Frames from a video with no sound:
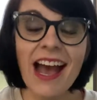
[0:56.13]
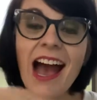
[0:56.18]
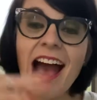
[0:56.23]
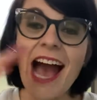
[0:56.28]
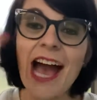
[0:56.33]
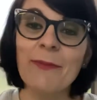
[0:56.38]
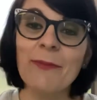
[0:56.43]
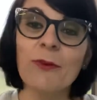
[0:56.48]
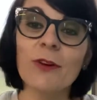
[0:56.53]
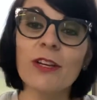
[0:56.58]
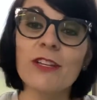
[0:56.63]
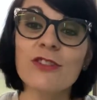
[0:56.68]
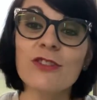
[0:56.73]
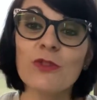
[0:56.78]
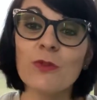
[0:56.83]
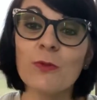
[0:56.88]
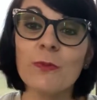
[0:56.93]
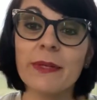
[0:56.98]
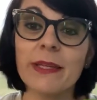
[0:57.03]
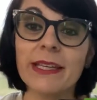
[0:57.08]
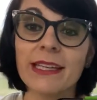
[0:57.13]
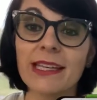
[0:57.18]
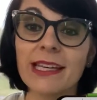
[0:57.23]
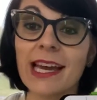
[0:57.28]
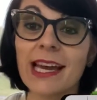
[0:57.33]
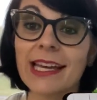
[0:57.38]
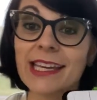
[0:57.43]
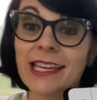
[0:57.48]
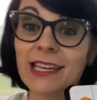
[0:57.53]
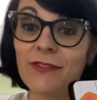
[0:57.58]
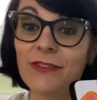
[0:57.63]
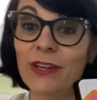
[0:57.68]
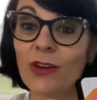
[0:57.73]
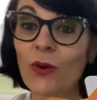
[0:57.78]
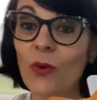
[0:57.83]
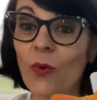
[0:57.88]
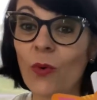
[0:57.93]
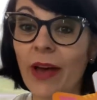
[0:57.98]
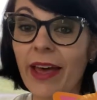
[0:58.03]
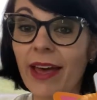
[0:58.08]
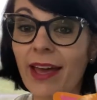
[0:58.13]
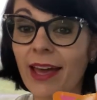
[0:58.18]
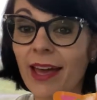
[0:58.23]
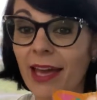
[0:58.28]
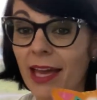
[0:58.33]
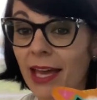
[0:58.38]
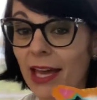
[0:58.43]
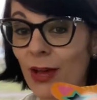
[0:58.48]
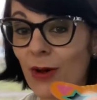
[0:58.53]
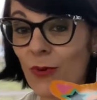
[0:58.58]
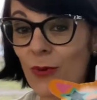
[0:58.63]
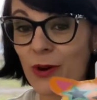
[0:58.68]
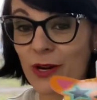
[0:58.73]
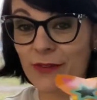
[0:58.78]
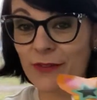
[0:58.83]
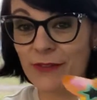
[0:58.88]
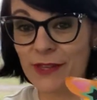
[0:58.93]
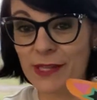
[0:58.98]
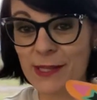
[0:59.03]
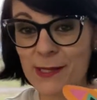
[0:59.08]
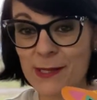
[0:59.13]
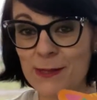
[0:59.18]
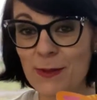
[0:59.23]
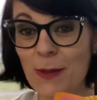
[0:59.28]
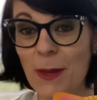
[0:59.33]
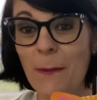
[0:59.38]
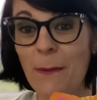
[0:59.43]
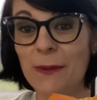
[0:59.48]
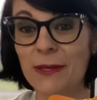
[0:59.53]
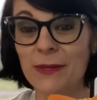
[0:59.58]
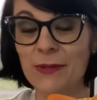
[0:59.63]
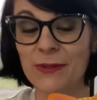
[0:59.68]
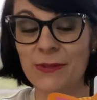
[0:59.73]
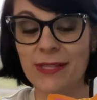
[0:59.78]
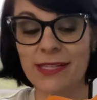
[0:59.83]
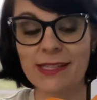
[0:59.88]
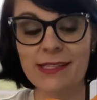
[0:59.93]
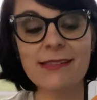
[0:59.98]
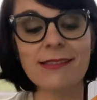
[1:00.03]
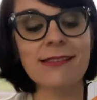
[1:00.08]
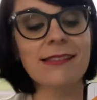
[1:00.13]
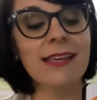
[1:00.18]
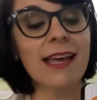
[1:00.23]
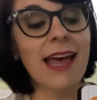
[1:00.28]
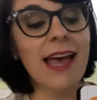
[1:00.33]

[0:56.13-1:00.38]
I'm going to be giving away one of these beauties